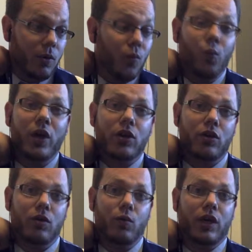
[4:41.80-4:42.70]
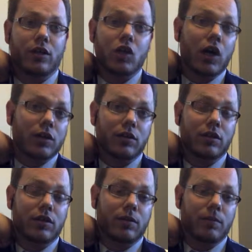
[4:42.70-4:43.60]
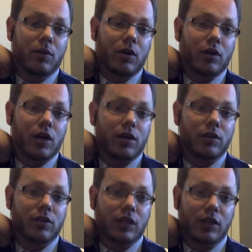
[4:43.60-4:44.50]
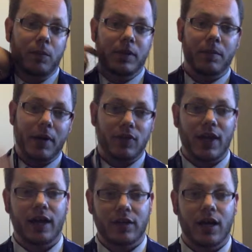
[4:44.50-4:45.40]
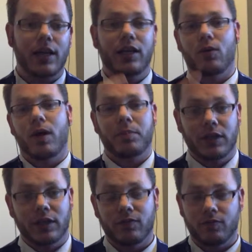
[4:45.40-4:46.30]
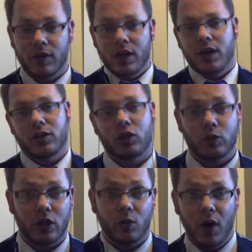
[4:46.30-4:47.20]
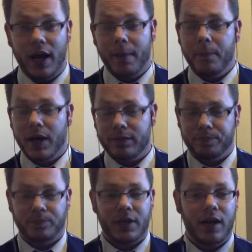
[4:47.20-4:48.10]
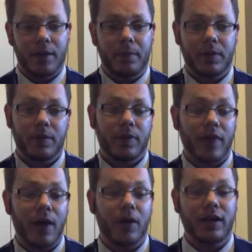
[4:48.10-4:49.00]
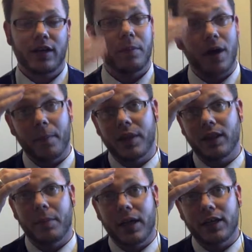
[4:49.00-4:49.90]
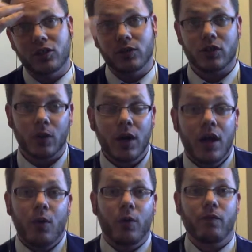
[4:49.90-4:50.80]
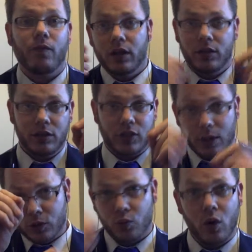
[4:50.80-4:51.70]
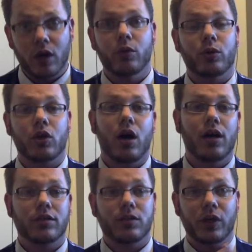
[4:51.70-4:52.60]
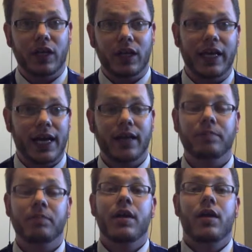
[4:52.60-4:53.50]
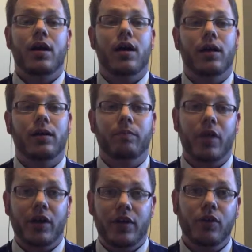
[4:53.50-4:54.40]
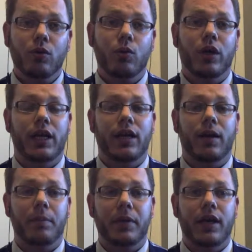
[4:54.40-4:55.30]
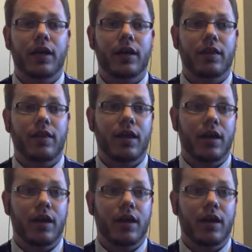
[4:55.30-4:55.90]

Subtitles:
We could talk to our daughters a little bit about that and not interrupting if she was on the way, but that ended up not being the main issue. So we followed. So that was one root cause that we could get at. Another one ended up being